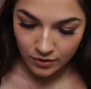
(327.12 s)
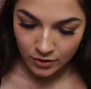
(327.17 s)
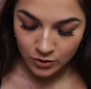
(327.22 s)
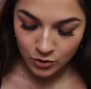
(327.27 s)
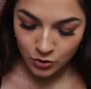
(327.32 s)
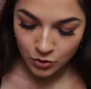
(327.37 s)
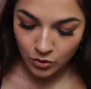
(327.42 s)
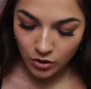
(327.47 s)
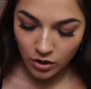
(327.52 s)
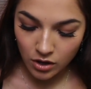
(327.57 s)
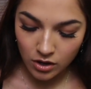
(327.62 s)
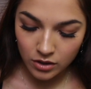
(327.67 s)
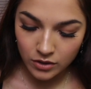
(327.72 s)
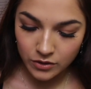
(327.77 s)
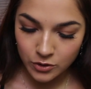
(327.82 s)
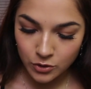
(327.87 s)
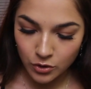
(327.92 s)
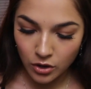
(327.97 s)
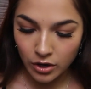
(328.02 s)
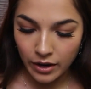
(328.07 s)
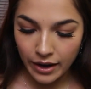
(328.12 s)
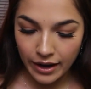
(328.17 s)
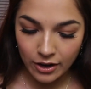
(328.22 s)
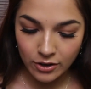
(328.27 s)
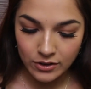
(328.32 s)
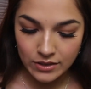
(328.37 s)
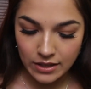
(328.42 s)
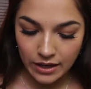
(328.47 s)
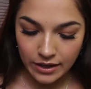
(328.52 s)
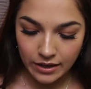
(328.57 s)
Strong, strong
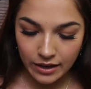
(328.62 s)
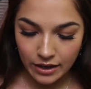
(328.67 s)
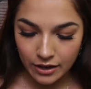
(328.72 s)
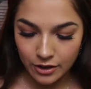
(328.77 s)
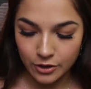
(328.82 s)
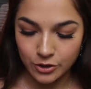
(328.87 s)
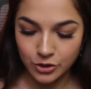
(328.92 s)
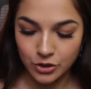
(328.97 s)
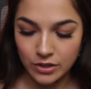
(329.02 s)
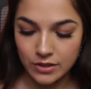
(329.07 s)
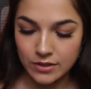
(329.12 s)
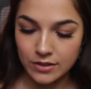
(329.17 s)
air sign energy.